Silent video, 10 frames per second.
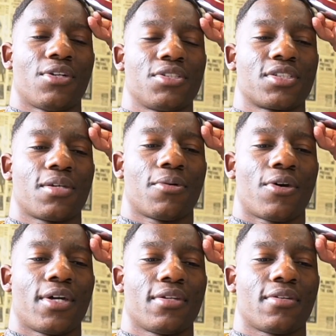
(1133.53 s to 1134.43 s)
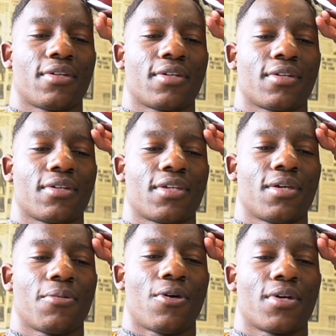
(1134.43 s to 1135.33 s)
You know, just keep going,
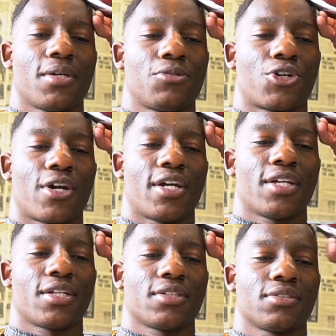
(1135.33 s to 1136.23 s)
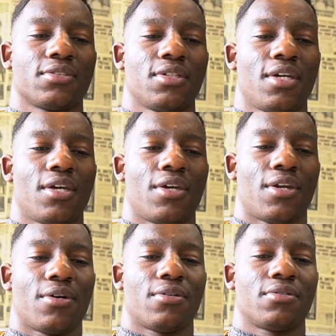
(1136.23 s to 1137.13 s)
keep trying. You
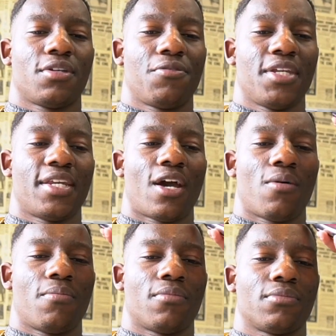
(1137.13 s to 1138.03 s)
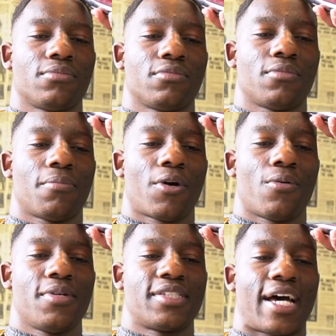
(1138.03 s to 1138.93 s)
know, if you need help, by all
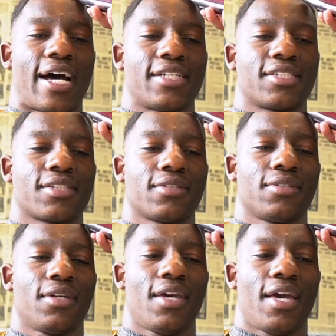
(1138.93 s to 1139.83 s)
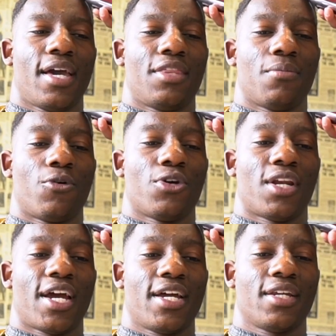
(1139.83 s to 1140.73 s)
means ask. And the more
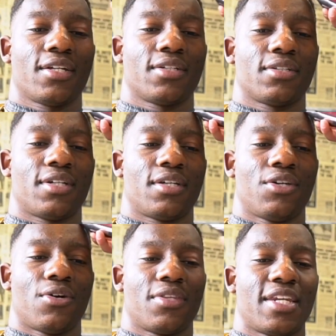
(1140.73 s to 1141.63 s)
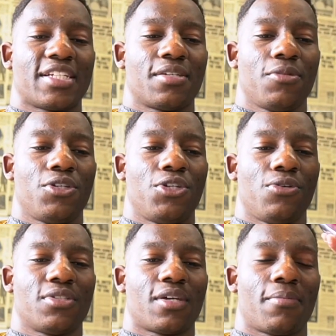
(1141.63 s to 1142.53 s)
you learn, you know, the next time you
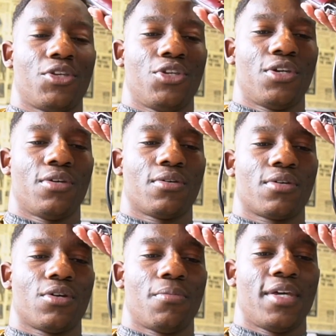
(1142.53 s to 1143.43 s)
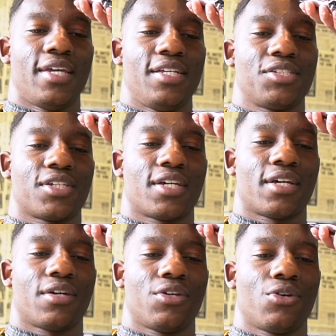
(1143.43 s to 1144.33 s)
do something new, it'll easier.
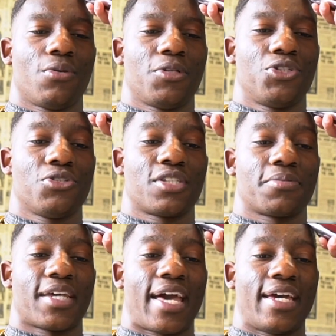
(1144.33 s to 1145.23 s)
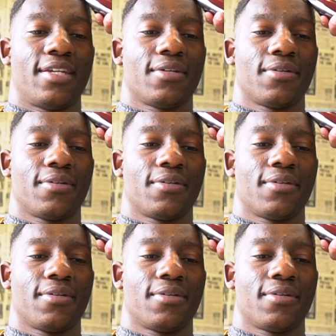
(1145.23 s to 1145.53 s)
You know, you'll be 2 steps ahead.